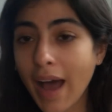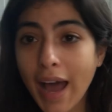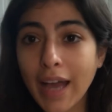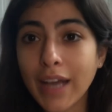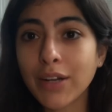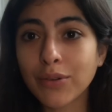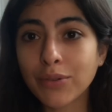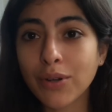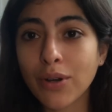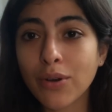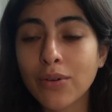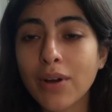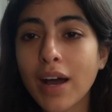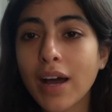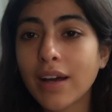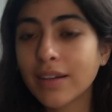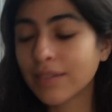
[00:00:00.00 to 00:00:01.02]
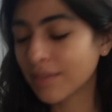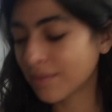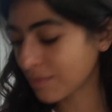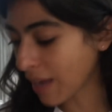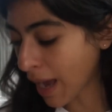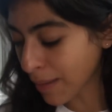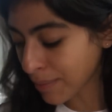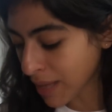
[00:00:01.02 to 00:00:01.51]
I don't know.
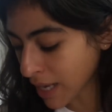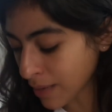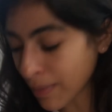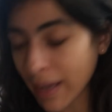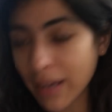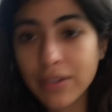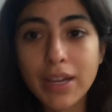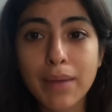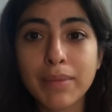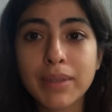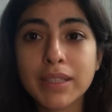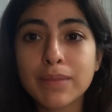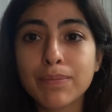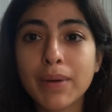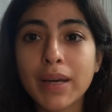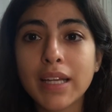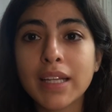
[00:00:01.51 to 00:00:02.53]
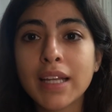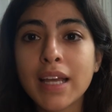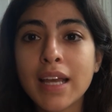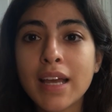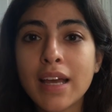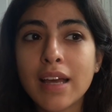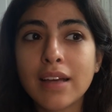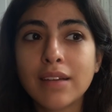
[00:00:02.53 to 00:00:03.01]
I'm not a biochemist, but
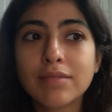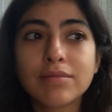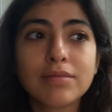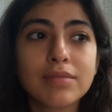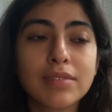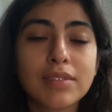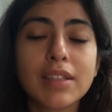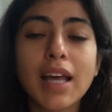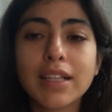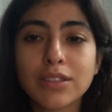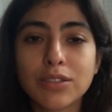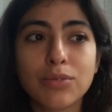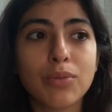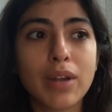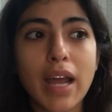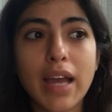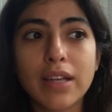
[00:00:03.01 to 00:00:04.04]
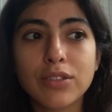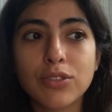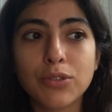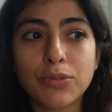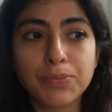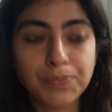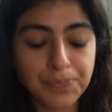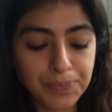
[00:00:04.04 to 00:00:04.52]
that's what I
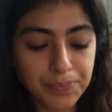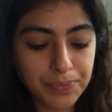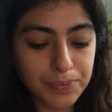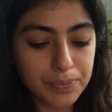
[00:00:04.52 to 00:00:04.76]
assume.